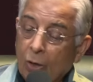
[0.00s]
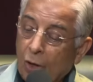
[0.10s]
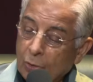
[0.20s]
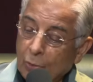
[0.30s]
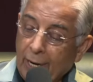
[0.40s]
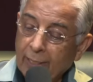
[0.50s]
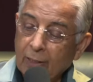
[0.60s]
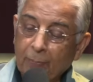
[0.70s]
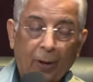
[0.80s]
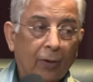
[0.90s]
Or you had the
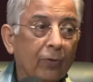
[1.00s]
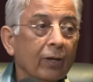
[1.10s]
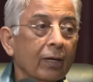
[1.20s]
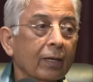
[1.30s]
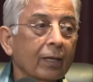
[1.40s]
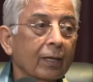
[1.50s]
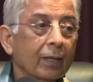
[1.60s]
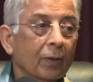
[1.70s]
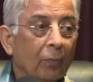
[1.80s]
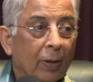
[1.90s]
power,
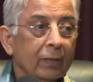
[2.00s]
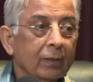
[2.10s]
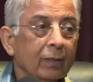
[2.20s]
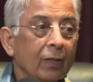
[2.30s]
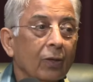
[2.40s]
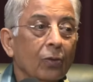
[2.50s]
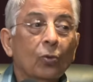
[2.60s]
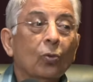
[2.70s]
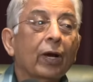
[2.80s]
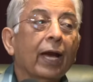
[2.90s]
but
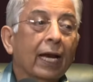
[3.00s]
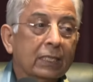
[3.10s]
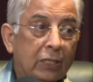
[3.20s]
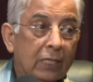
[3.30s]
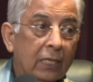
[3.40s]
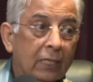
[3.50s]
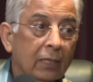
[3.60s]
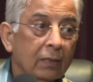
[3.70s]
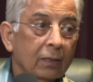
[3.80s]
you exceeded it.